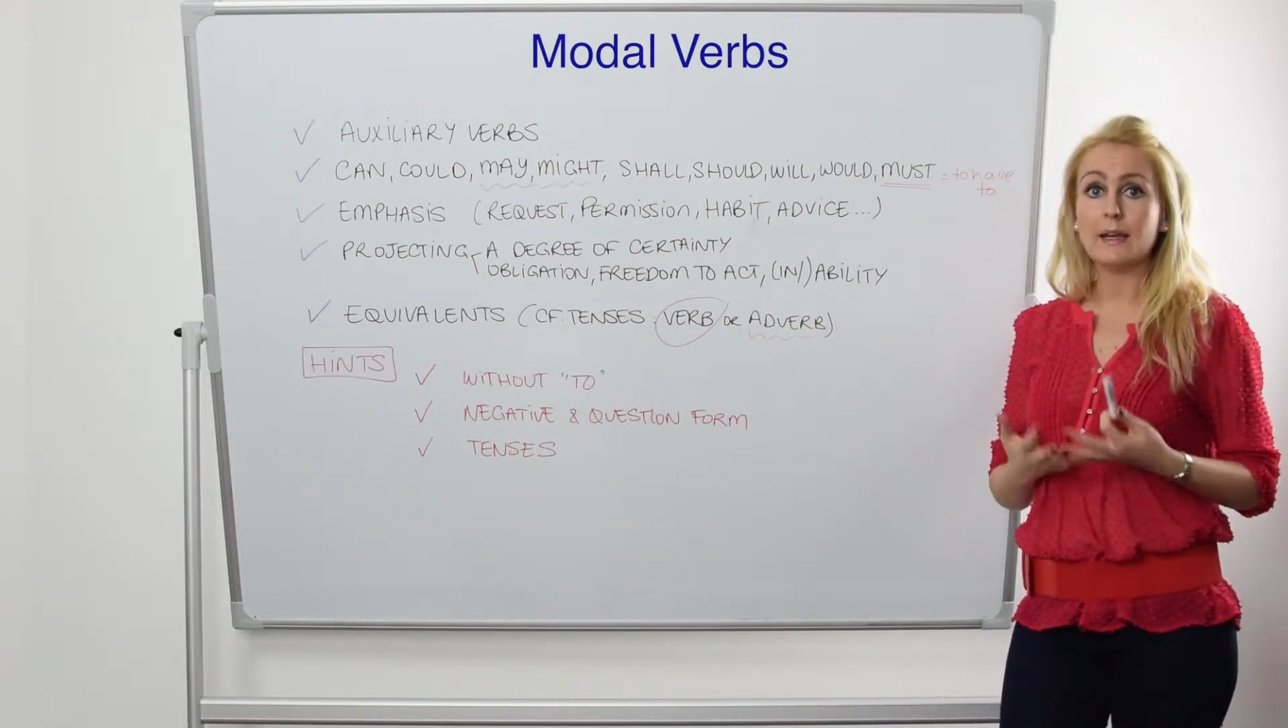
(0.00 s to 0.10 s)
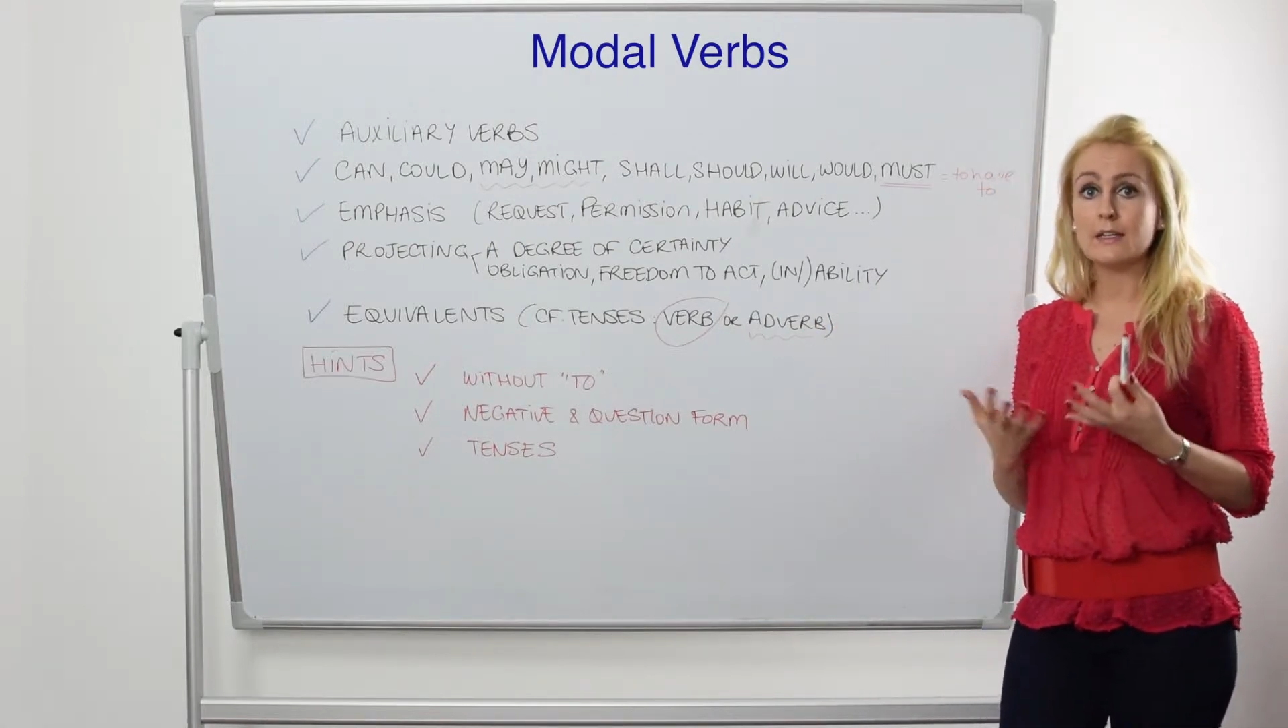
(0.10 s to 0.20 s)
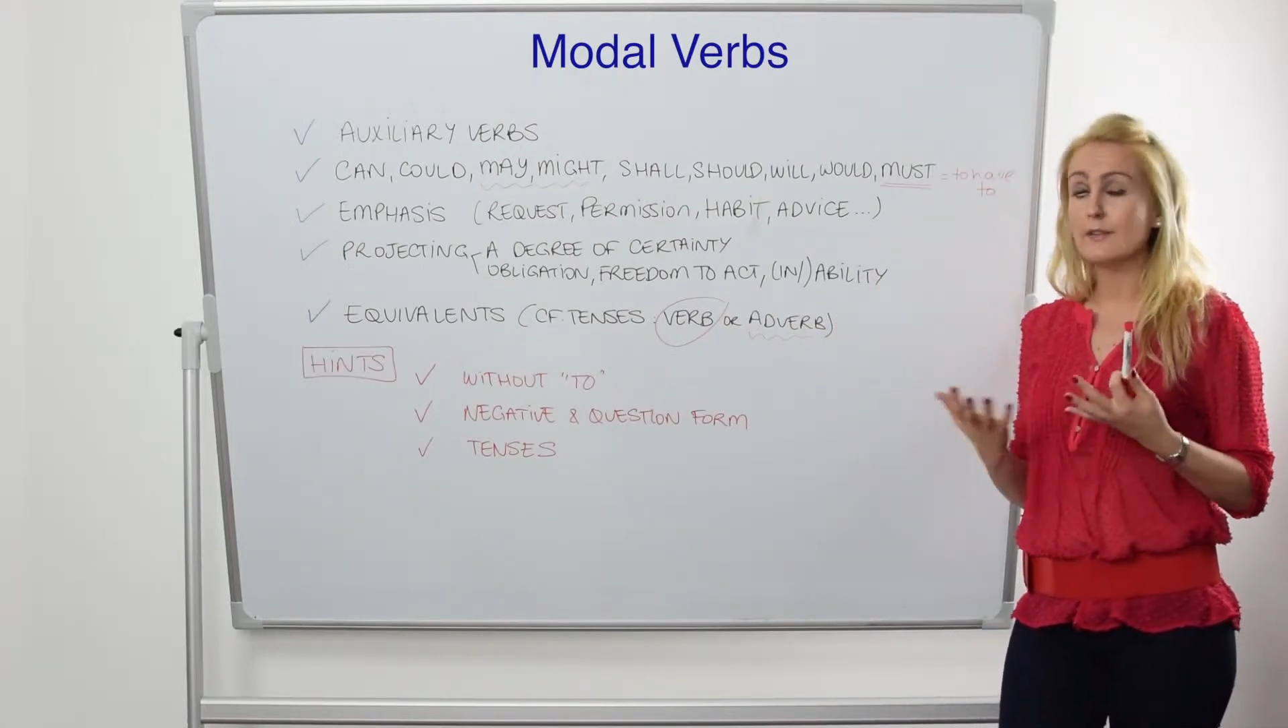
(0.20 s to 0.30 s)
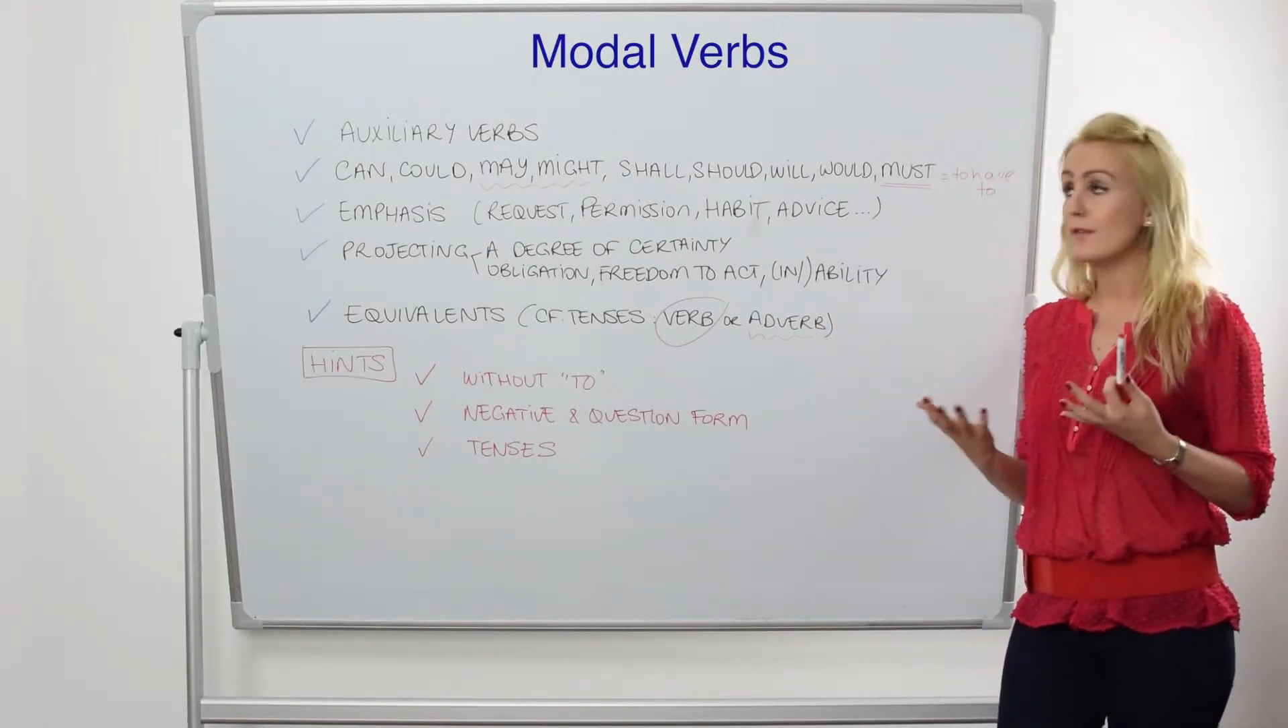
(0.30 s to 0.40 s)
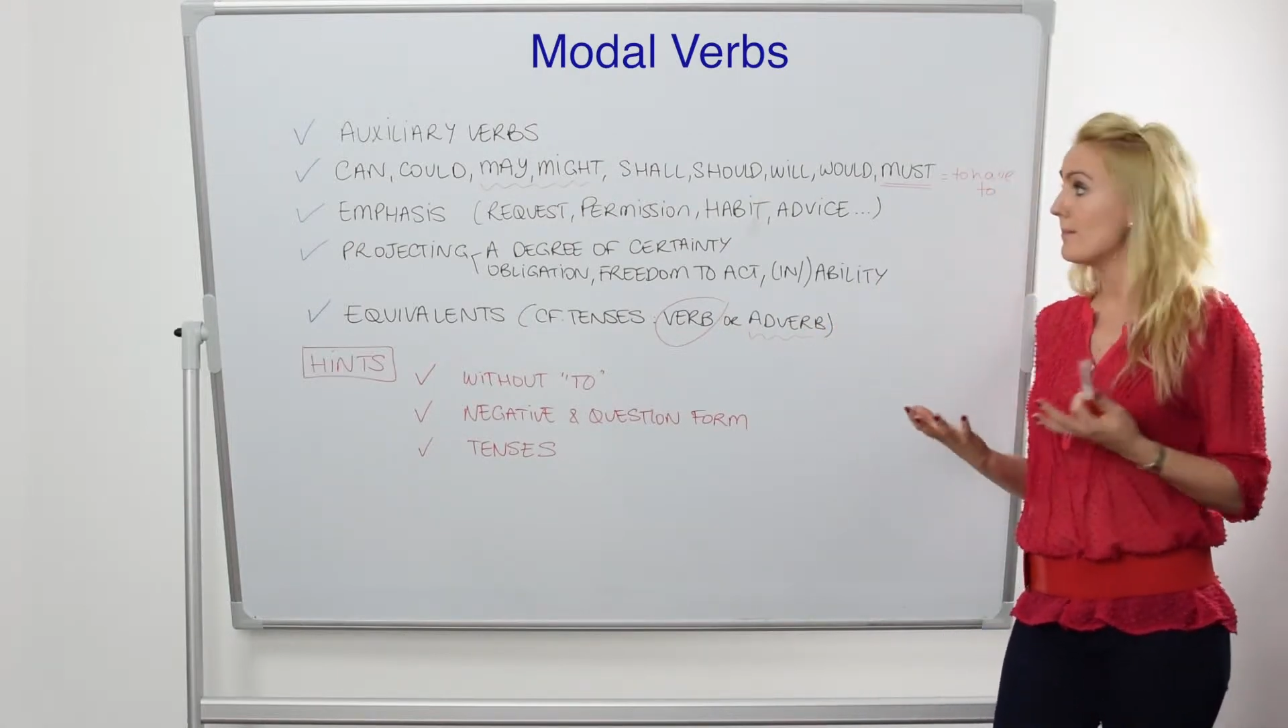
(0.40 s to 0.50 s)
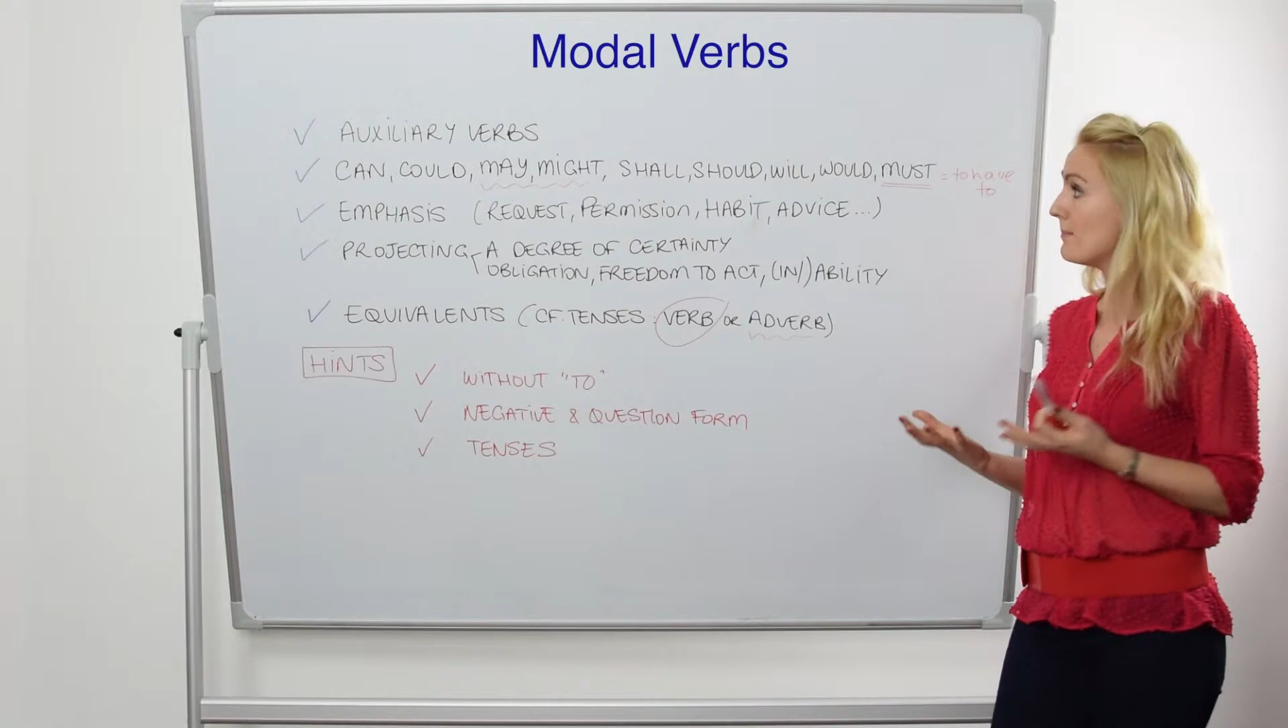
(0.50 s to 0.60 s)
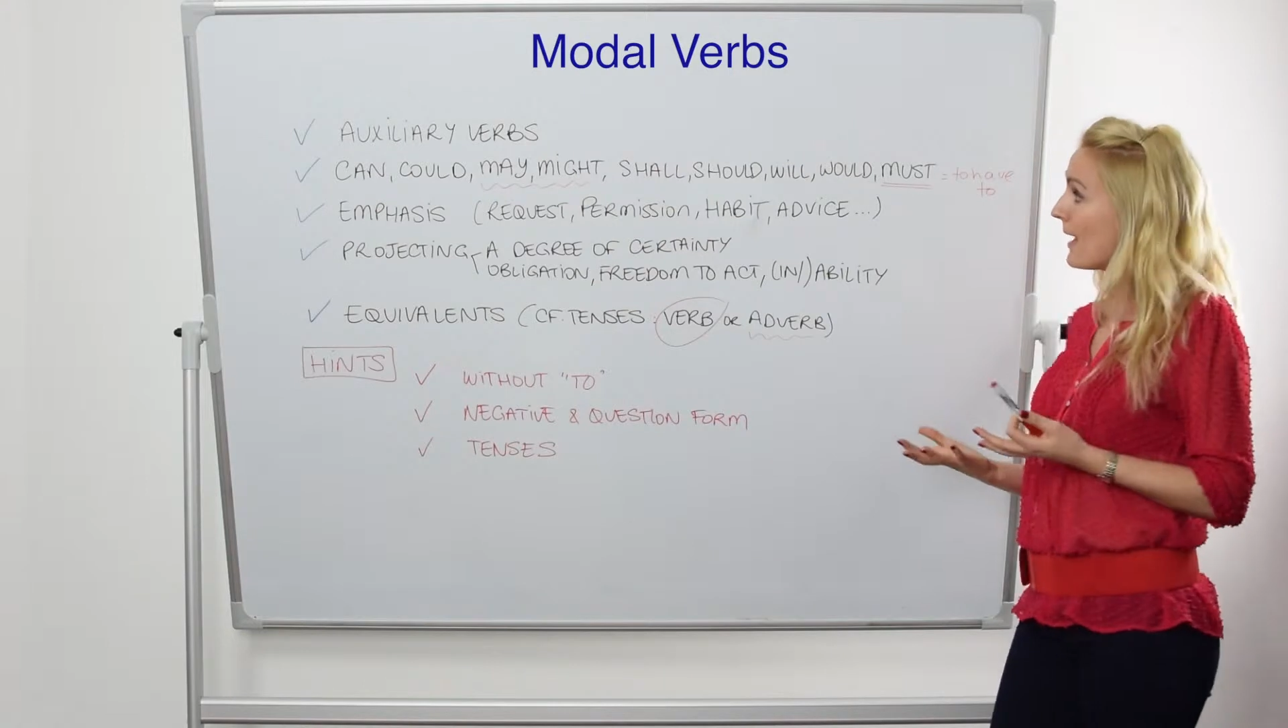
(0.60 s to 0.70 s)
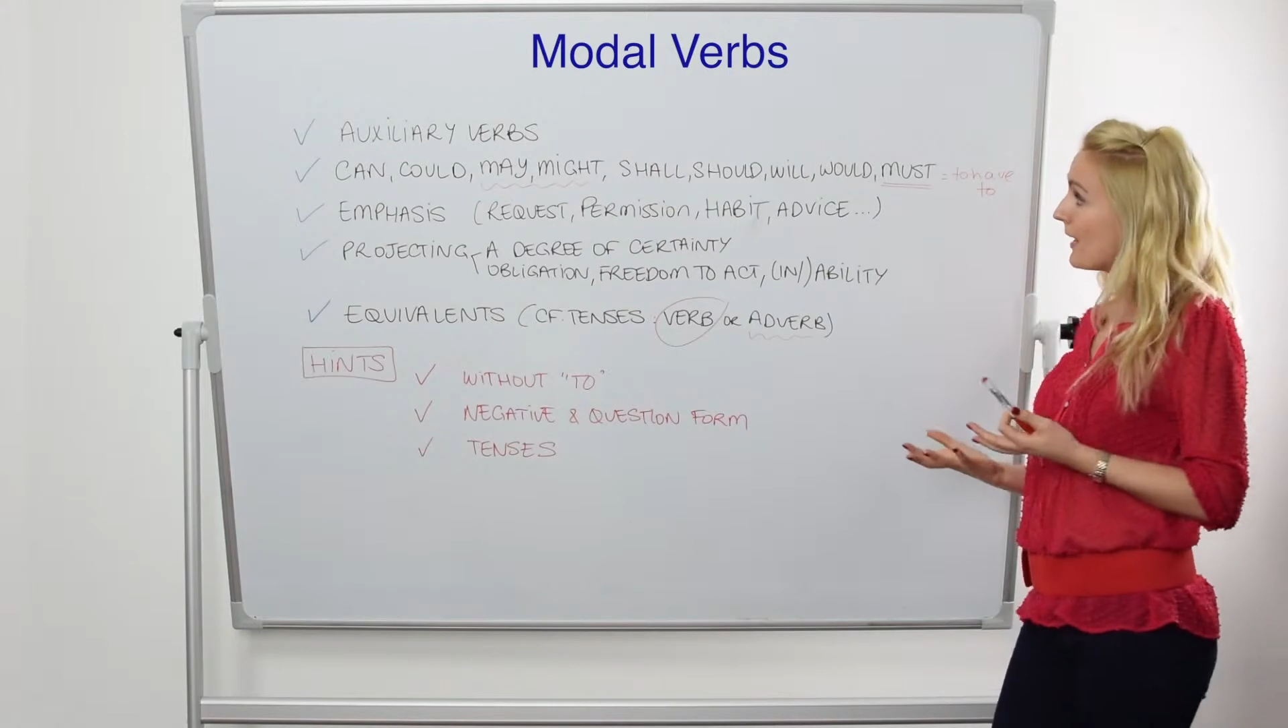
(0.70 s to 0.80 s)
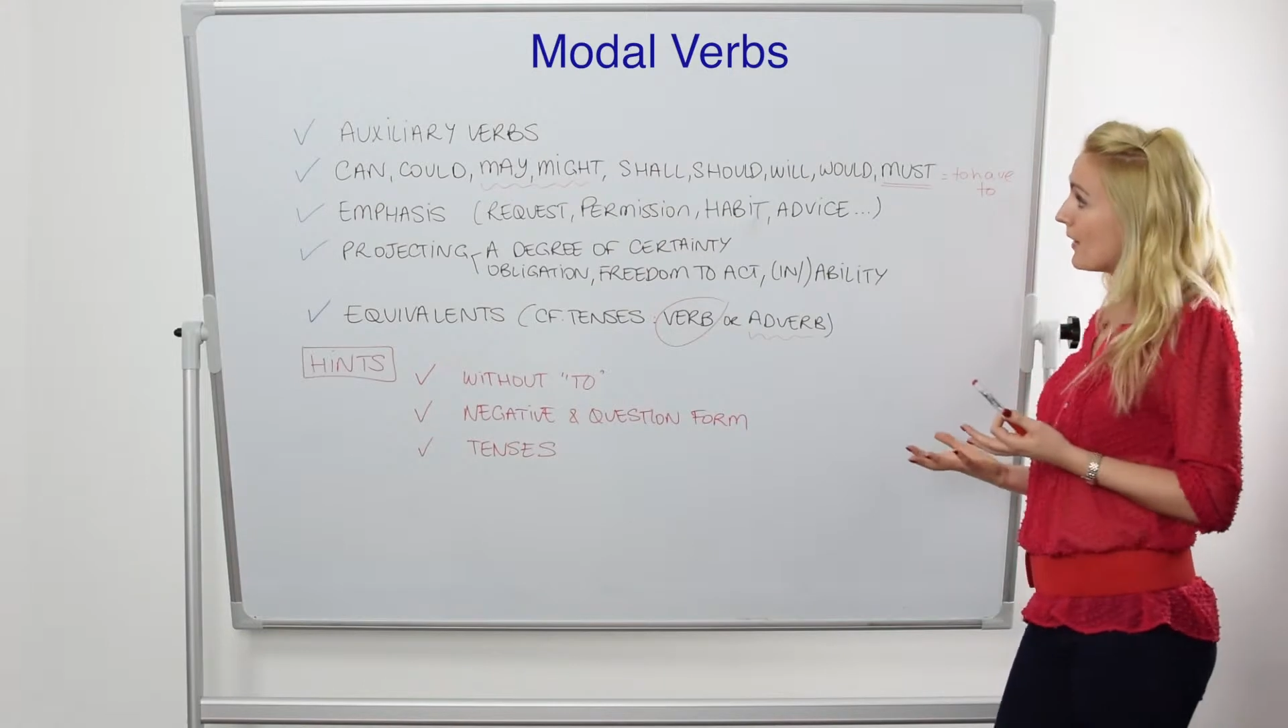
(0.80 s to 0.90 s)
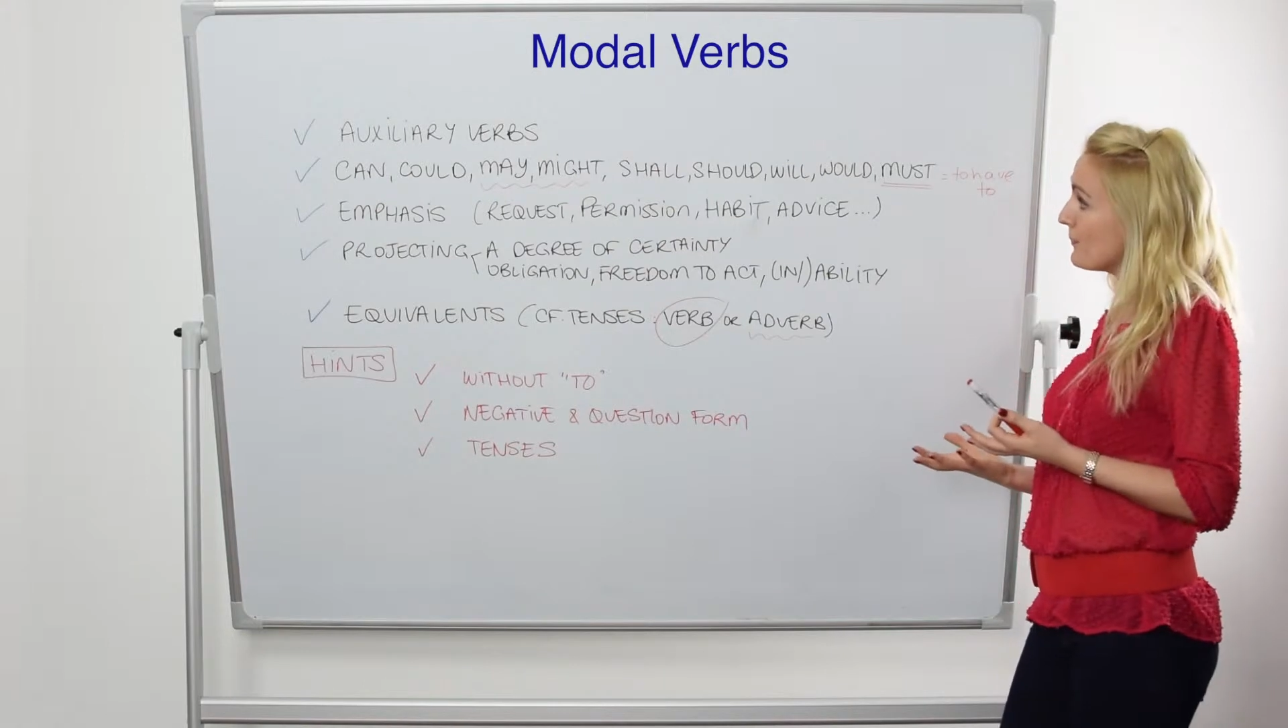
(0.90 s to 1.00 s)
in a different
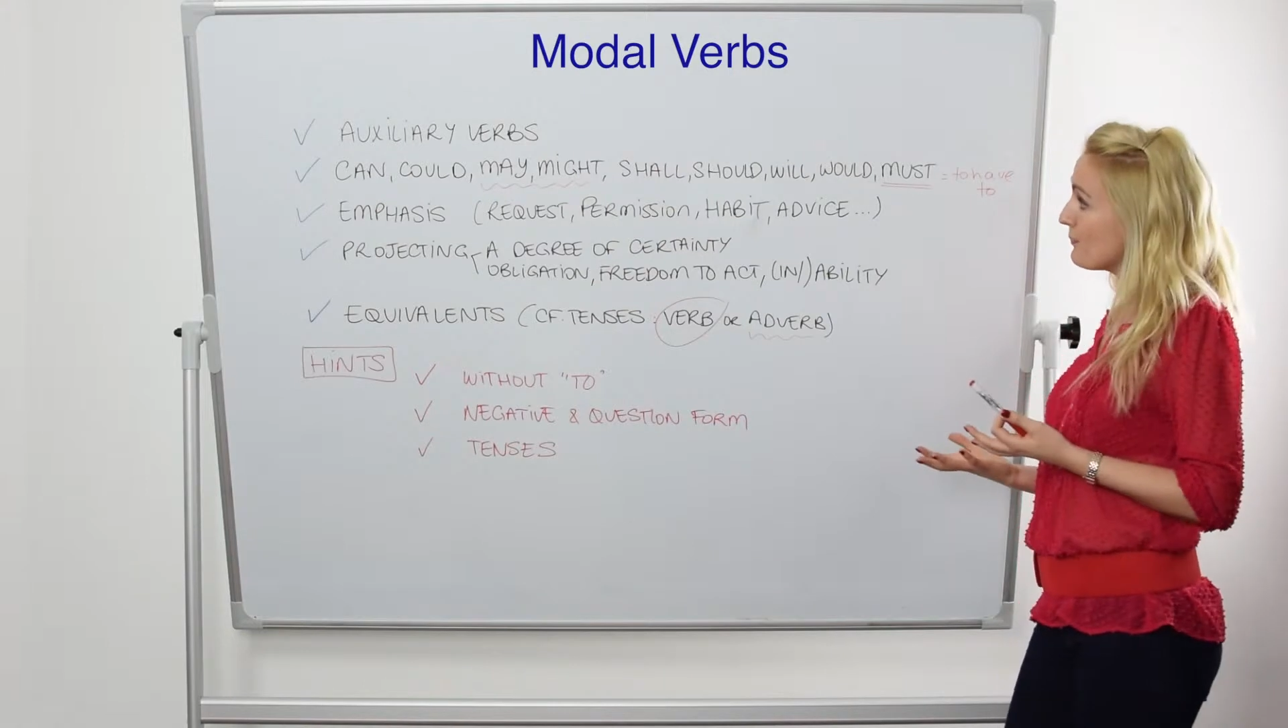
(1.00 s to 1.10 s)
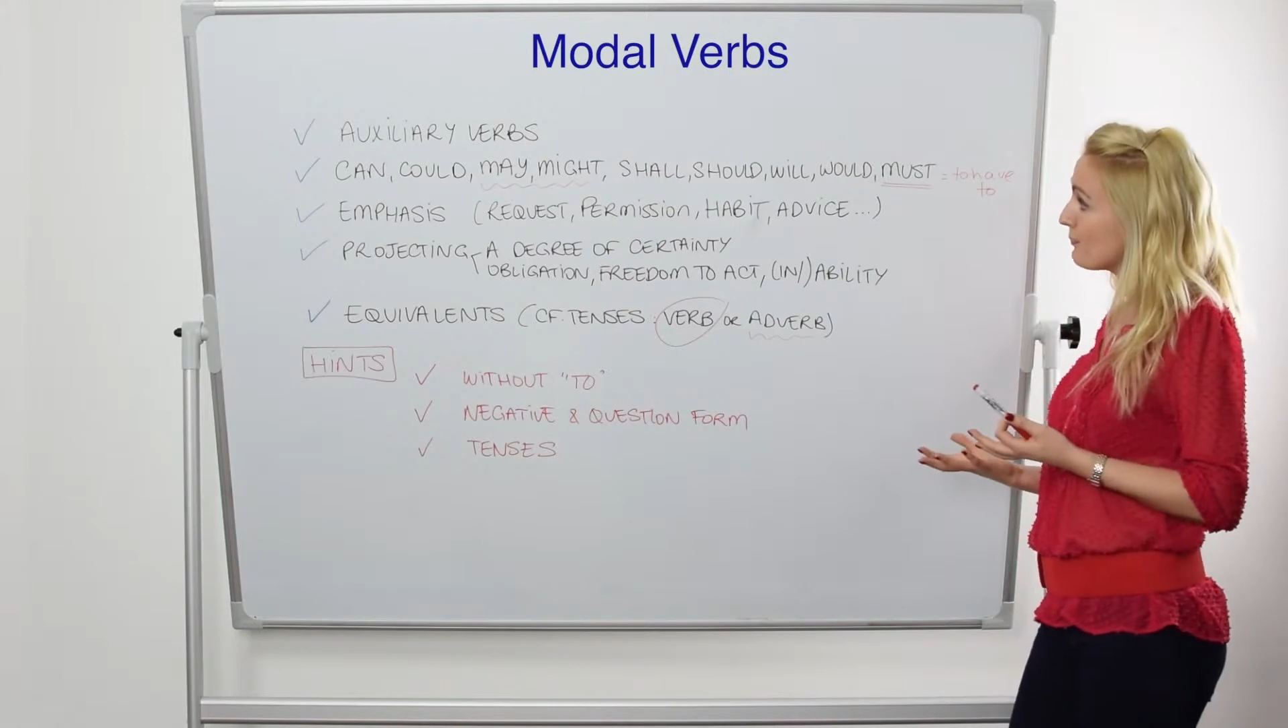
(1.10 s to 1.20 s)
manner.